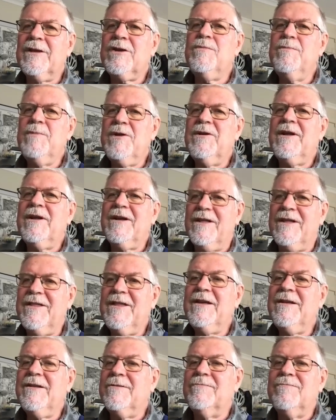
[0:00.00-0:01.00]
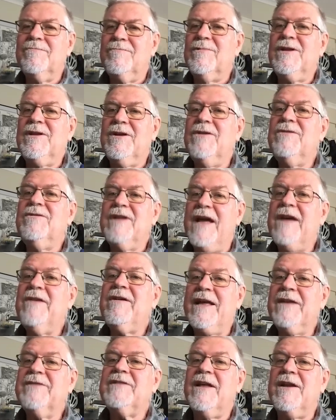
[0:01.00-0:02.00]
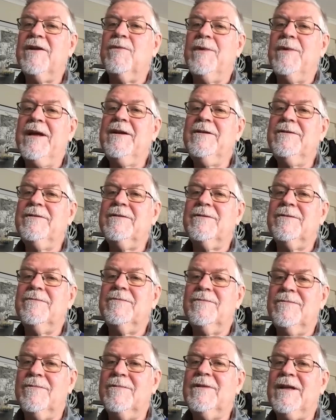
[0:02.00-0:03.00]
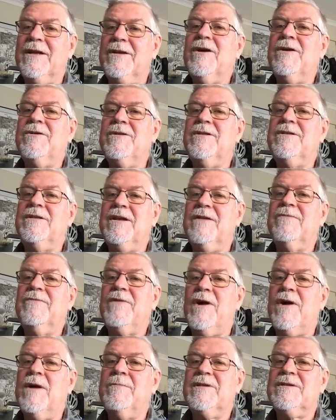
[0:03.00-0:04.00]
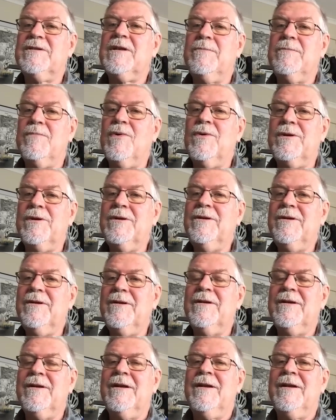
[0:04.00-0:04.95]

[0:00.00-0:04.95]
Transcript: community, I think, you know, now has that awareness. They know that the environment's important,